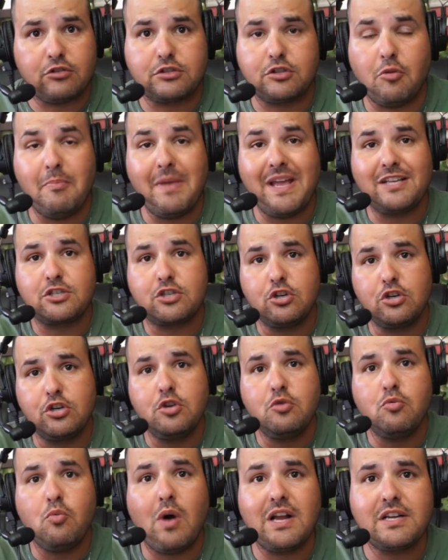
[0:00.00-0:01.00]
So make sure you
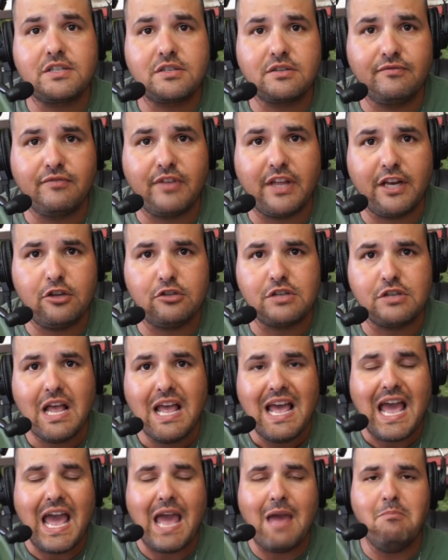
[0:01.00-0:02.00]
watch some videos
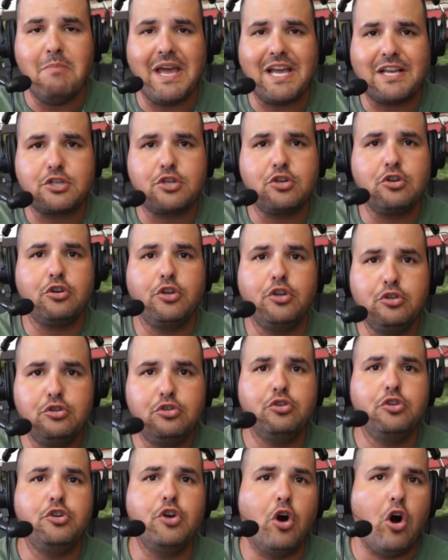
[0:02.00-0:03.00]
and make sure you do
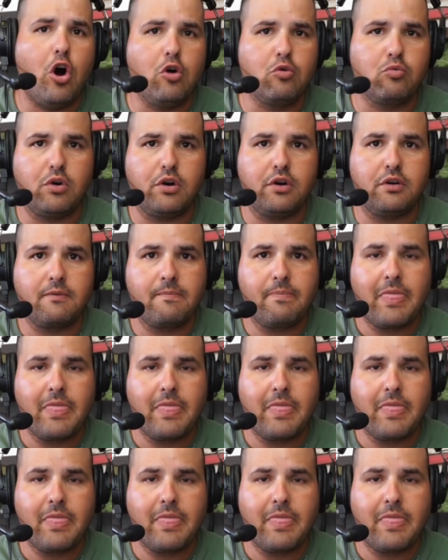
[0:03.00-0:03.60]
your homework,